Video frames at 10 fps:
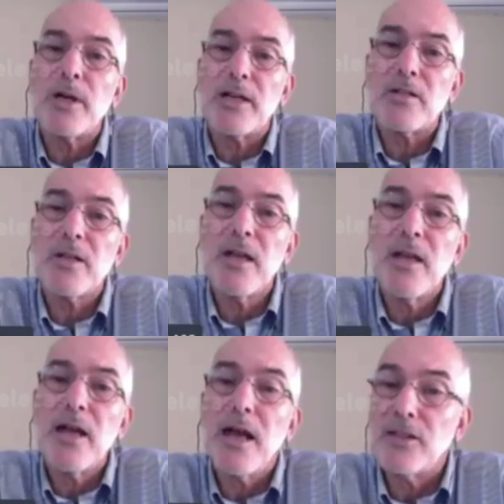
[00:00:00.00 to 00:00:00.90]
it brings,
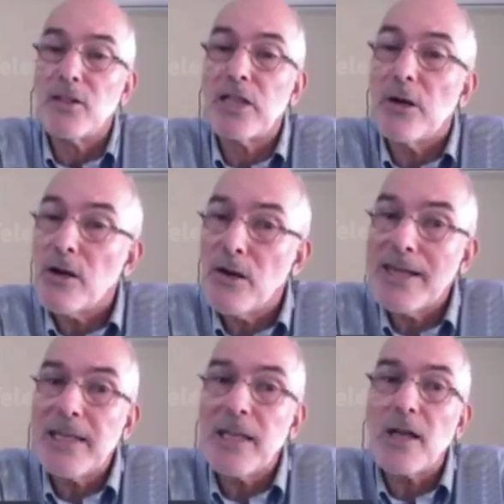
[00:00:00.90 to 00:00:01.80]
a
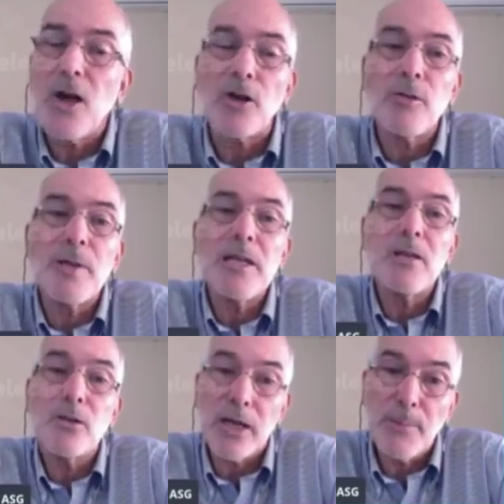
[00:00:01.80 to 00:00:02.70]
deteriorating
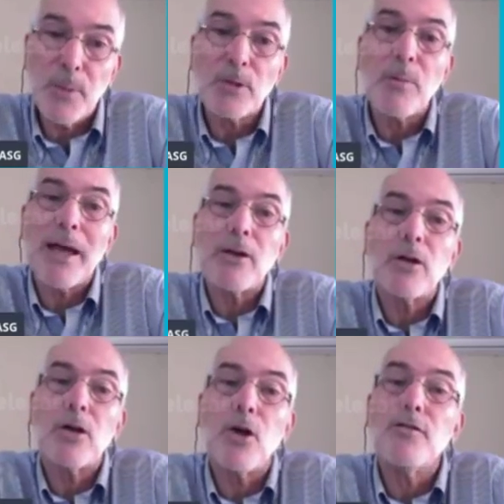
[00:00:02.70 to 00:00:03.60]
economy crippled by
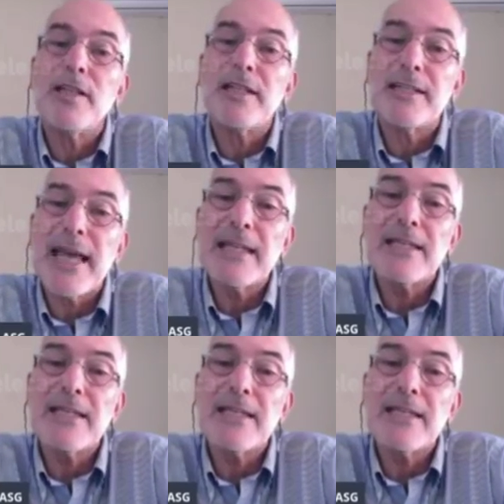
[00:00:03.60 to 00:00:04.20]
COVID and